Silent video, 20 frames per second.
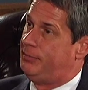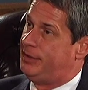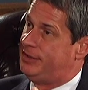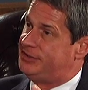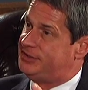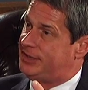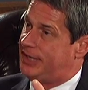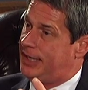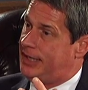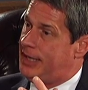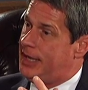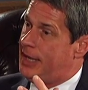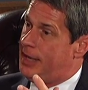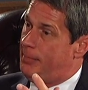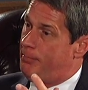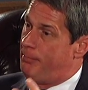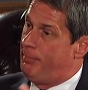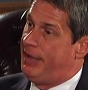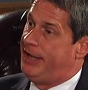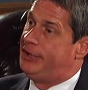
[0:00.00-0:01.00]
but it's a
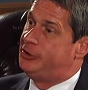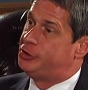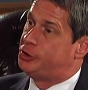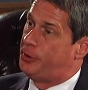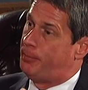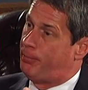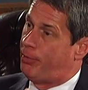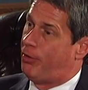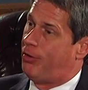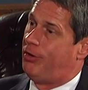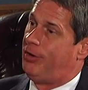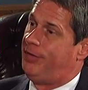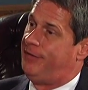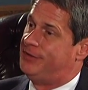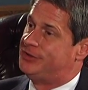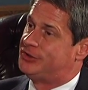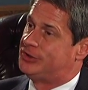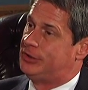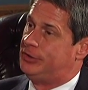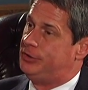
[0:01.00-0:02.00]
major part of
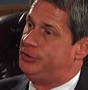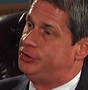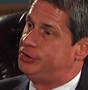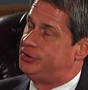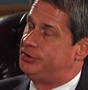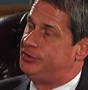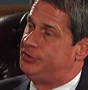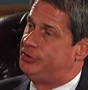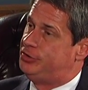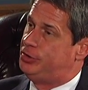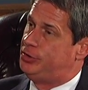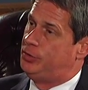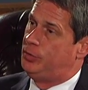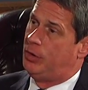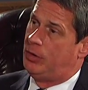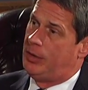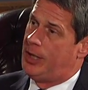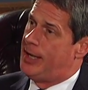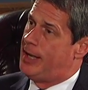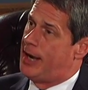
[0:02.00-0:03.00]
the solution
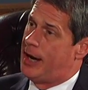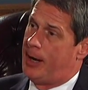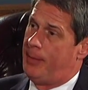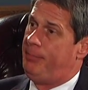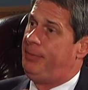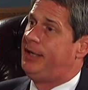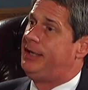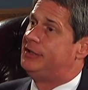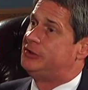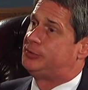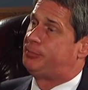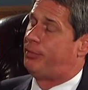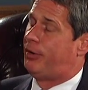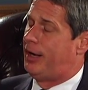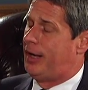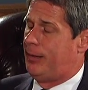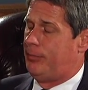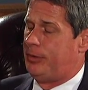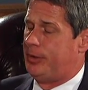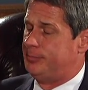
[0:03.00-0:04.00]
to our biggest
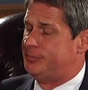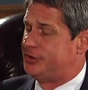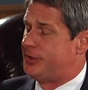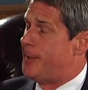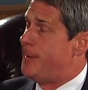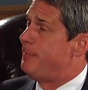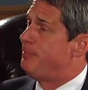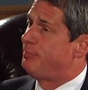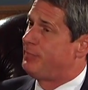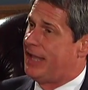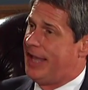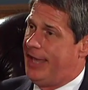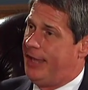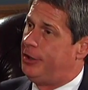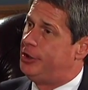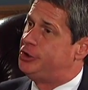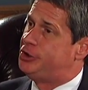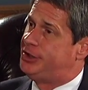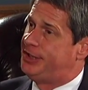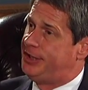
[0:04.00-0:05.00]
problems:
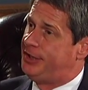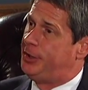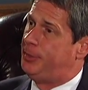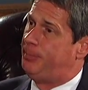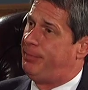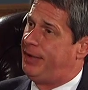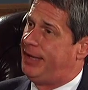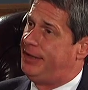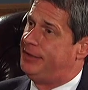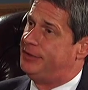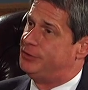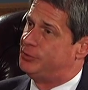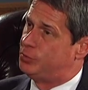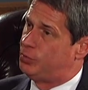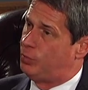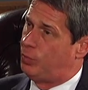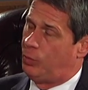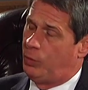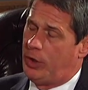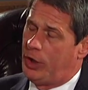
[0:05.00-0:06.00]
energy independence.
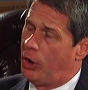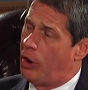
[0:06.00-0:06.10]
We